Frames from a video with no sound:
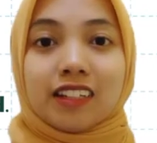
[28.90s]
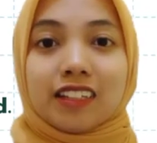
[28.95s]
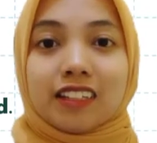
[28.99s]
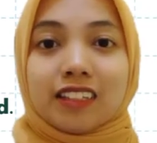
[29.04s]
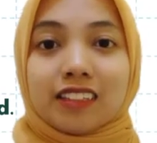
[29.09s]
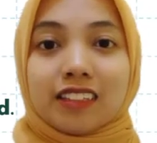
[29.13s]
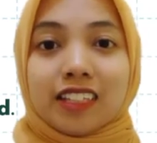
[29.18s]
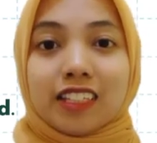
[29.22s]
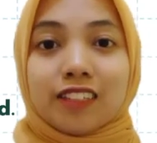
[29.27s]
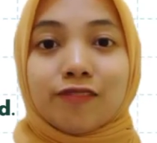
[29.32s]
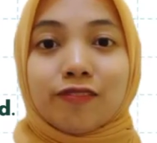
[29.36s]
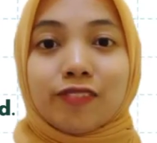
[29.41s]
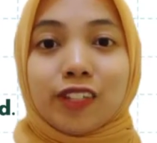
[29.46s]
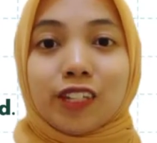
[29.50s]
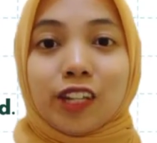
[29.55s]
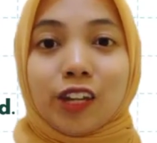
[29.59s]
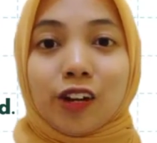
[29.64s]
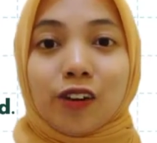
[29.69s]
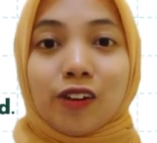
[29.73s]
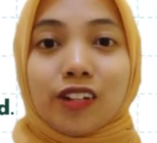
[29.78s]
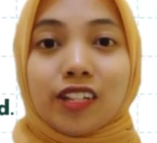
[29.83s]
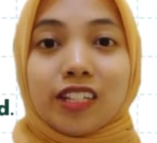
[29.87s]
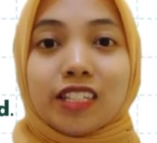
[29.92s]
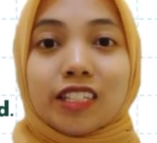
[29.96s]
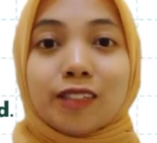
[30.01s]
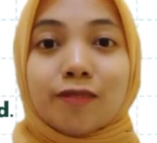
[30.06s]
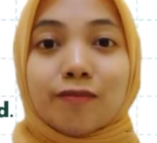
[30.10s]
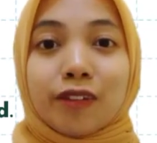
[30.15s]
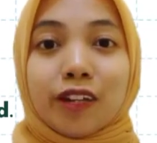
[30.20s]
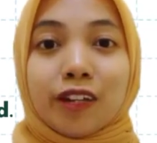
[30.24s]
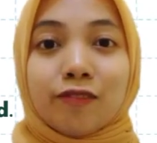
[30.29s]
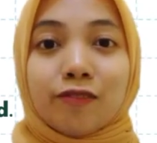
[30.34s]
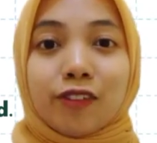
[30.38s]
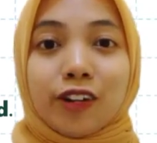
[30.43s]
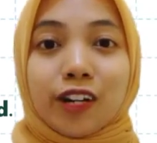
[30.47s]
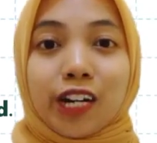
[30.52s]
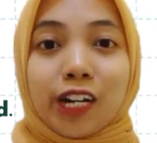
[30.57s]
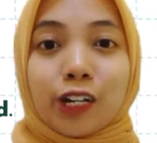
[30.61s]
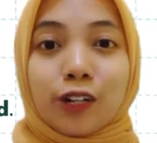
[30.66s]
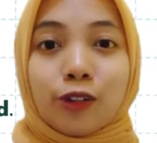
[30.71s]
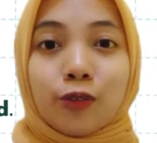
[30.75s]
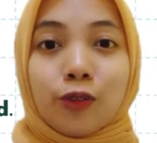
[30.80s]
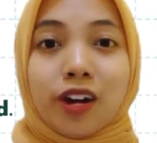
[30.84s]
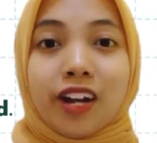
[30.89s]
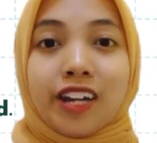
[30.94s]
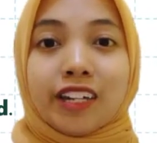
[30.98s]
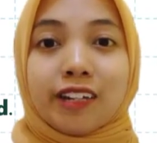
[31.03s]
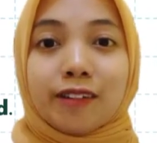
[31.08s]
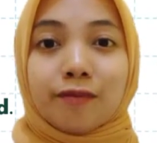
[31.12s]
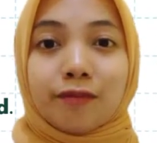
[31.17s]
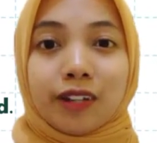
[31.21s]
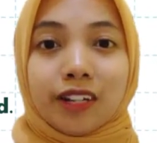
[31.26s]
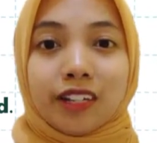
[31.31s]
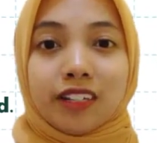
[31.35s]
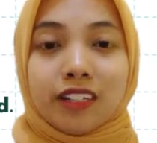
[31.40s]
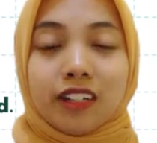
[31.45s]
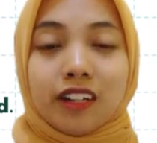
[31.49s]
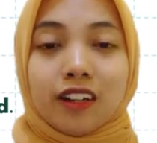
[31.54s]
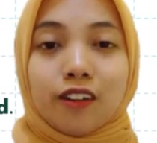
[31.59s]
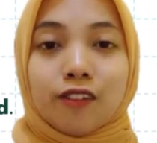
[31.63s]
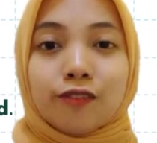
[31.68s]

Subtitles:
This video is made for requirement